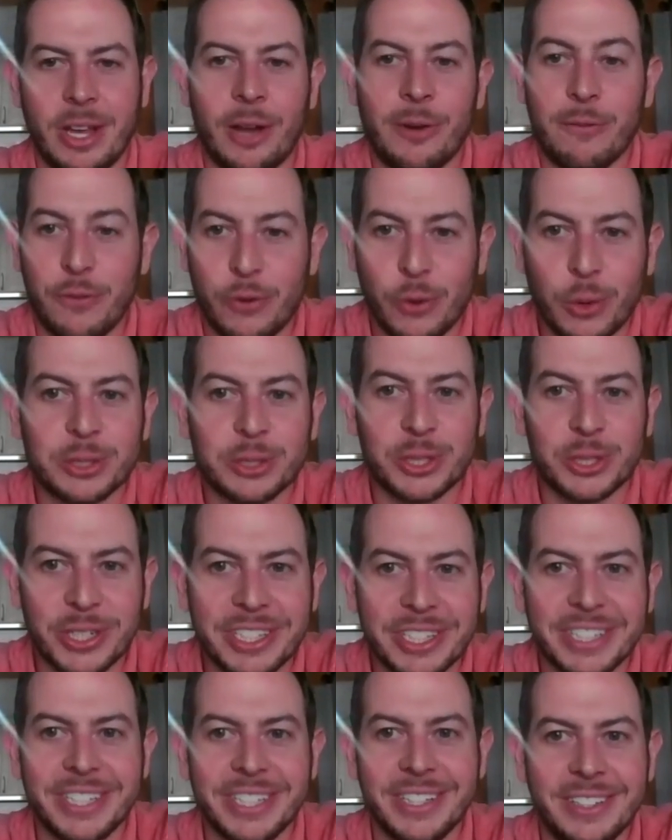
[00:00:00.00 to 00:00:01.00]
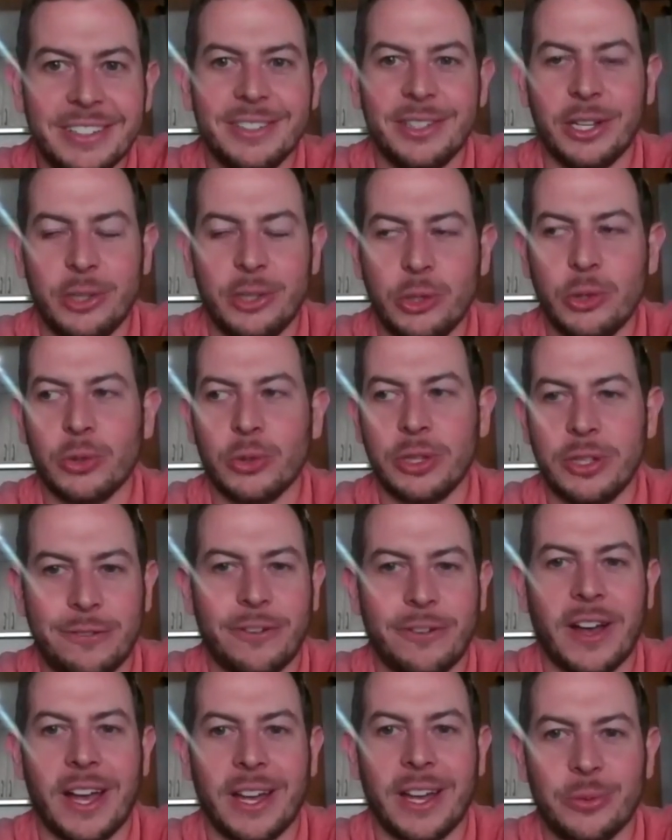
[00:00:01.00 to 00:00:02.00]
unfortunately you know you only
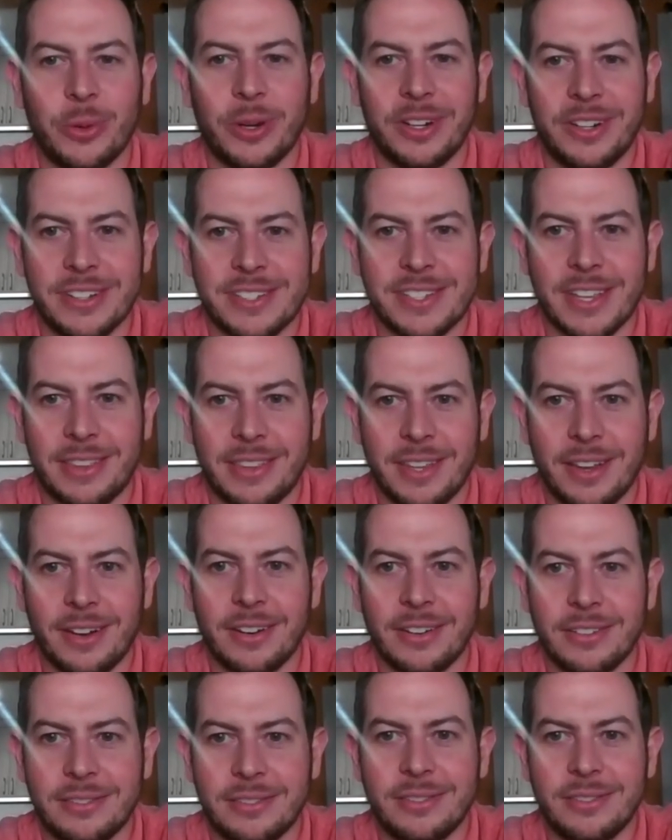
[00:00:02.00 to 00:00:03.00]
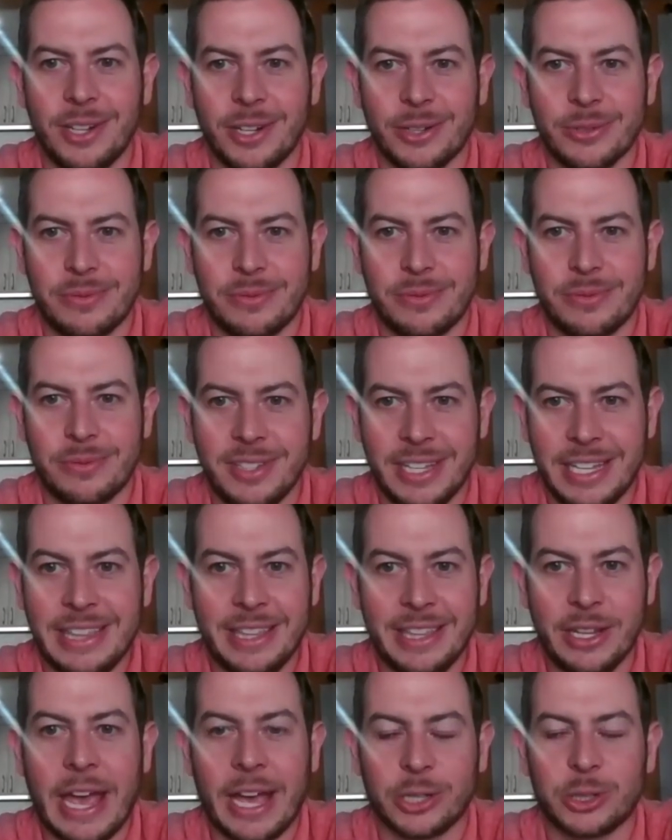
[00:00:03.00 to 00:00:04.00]
find when it is that they're you know in
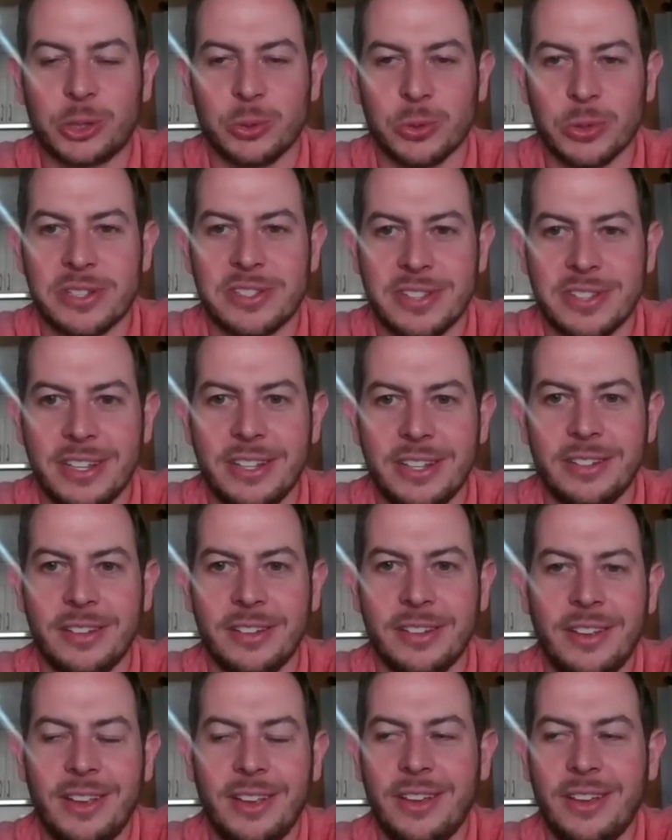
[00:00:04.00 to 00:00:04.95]
the actual seat